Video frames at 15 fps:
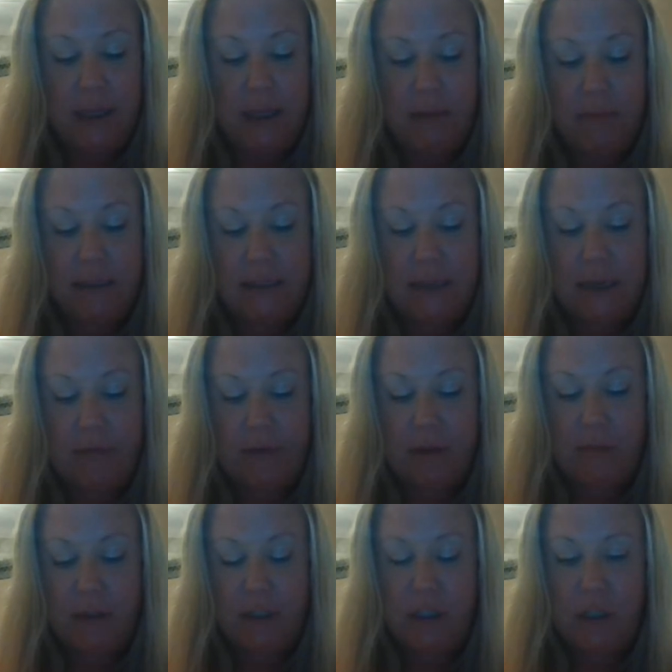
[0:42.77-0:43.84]
He was nothing
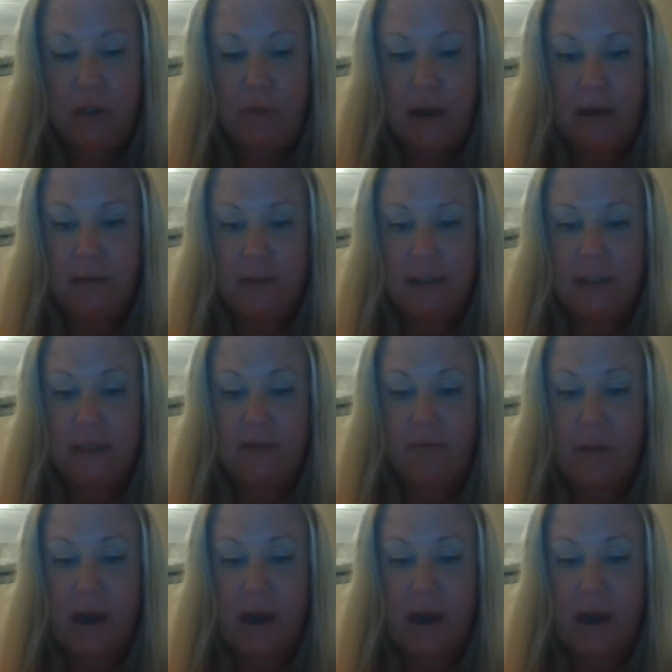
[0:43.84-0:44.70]
but two ounces of